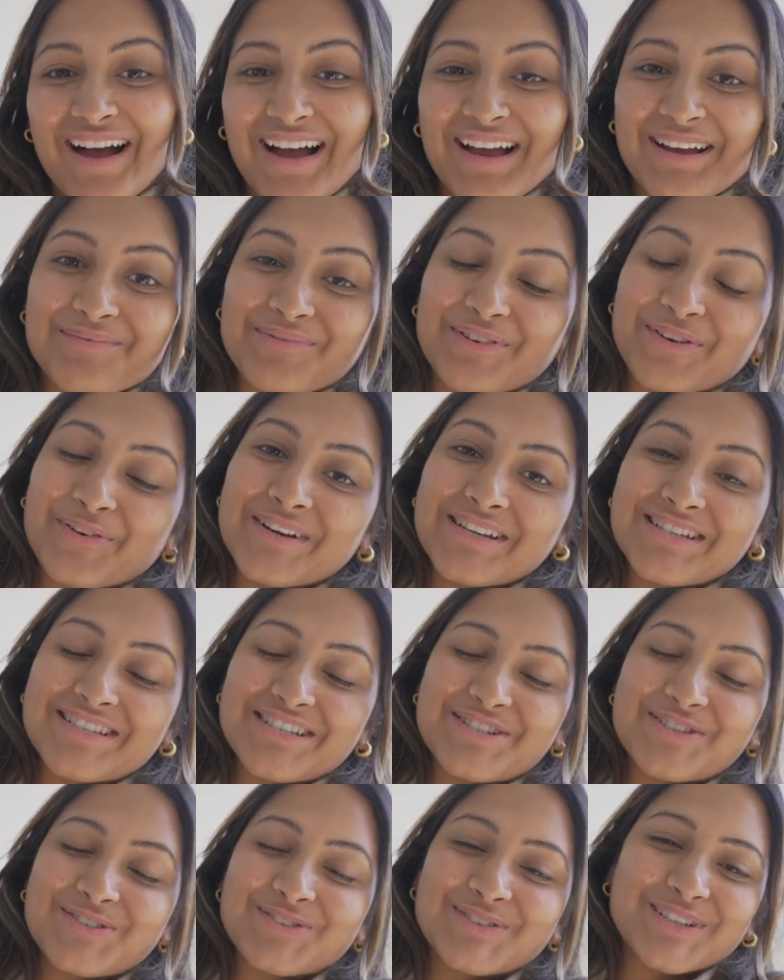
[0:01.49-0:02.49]
I'm going
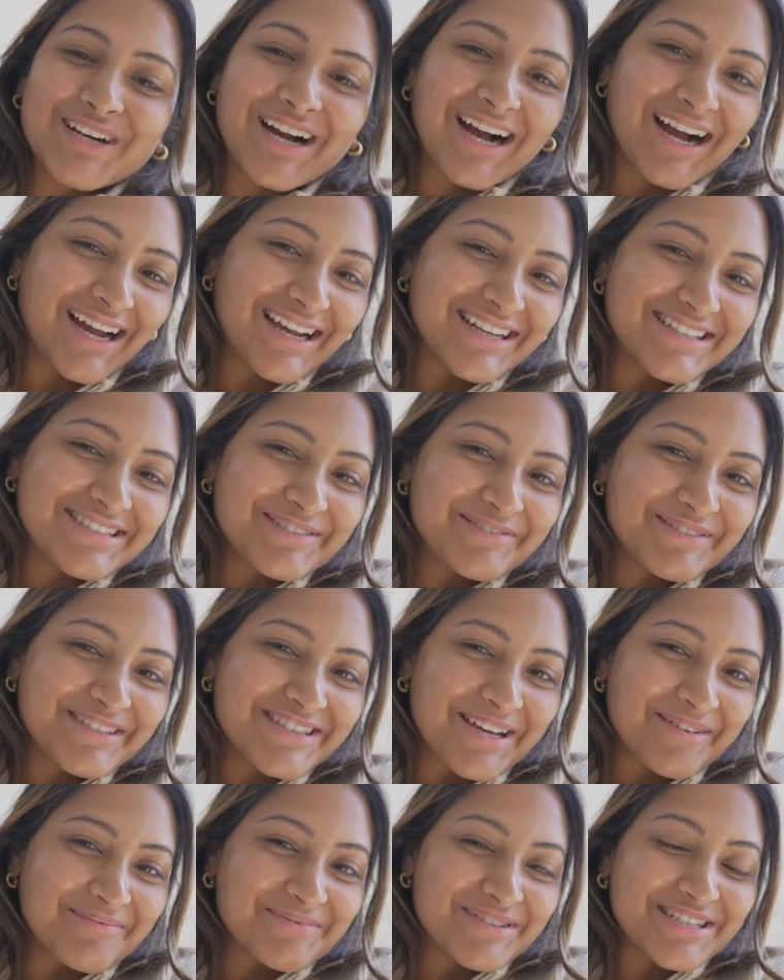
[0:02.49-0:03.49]
to try to
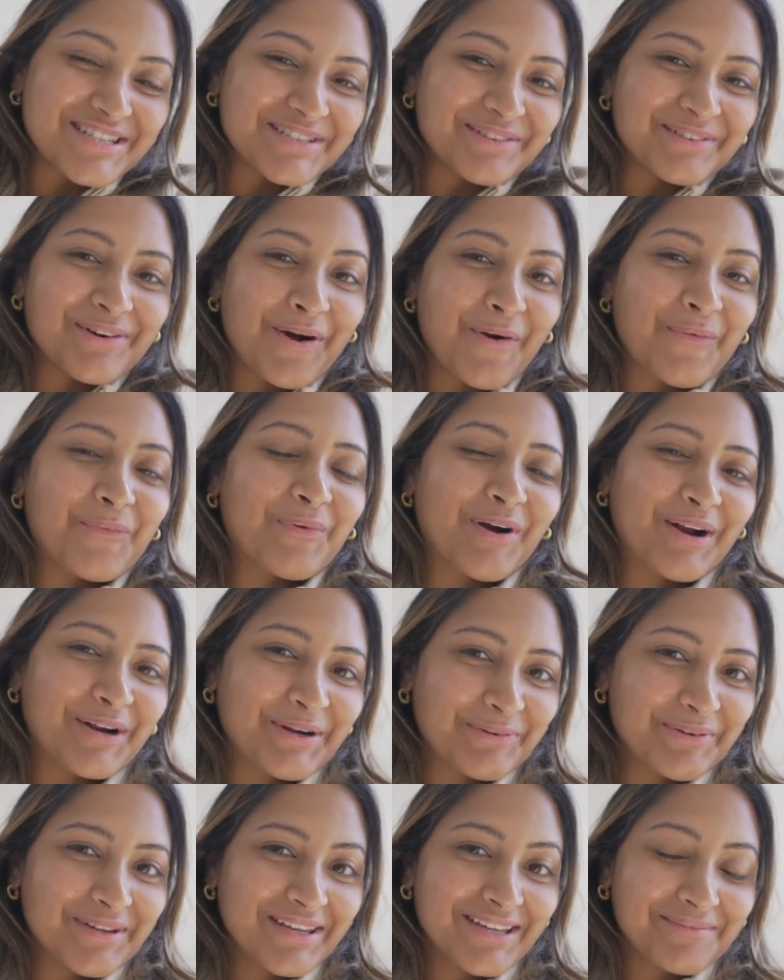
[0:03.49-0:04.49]
attempt to do a
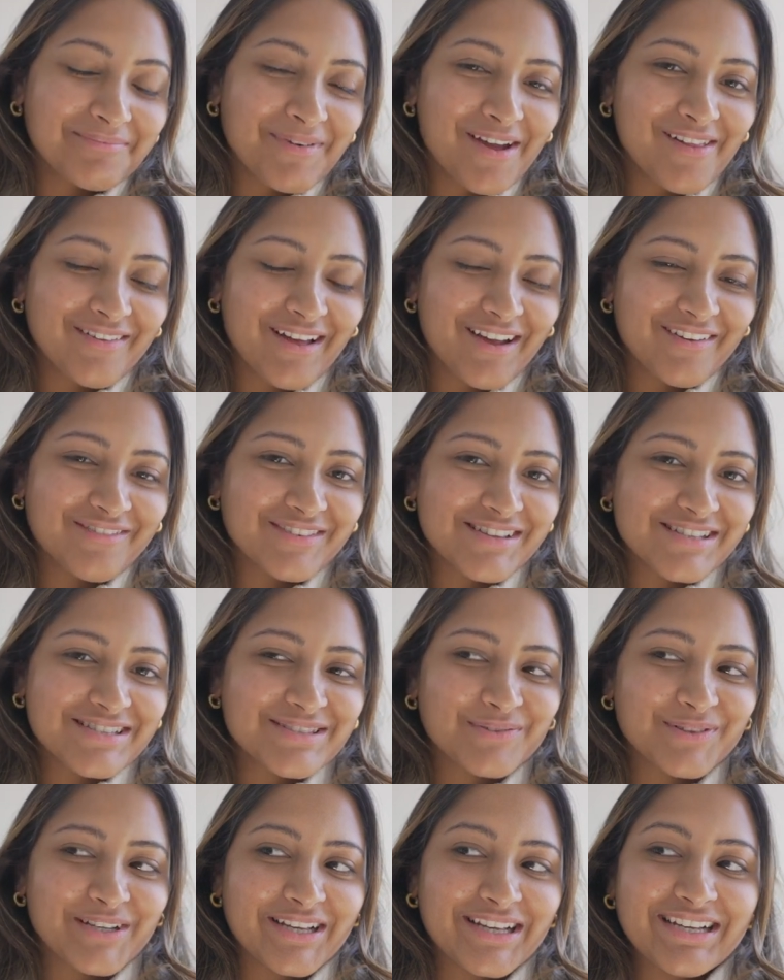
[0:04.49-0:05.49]
work week in my life
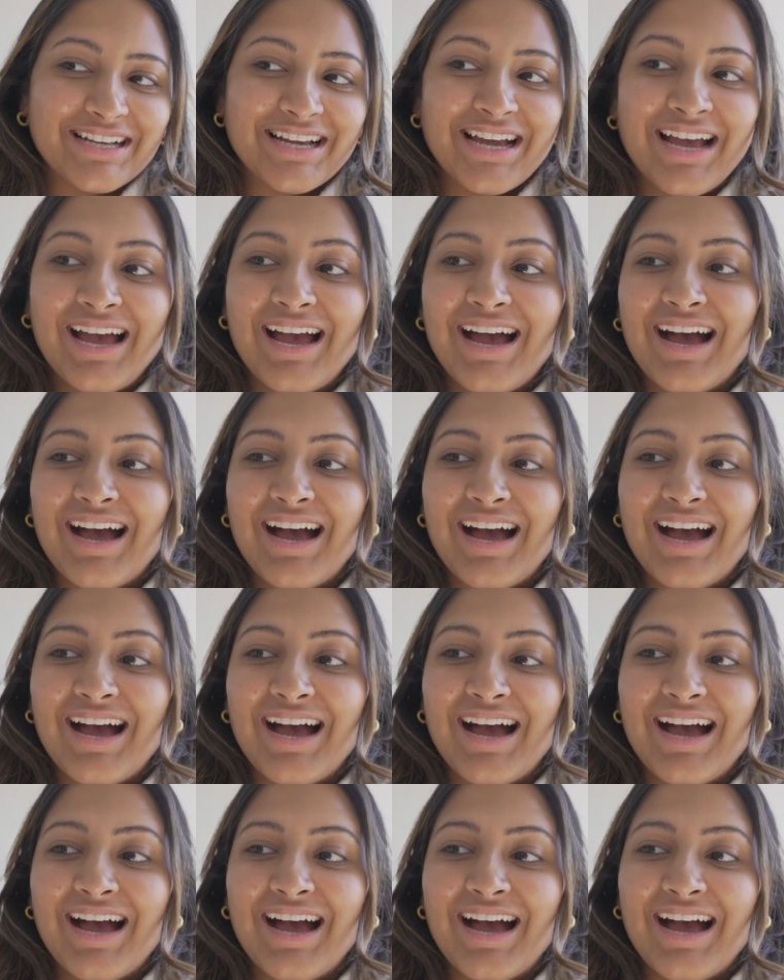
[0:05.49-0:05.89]
this week.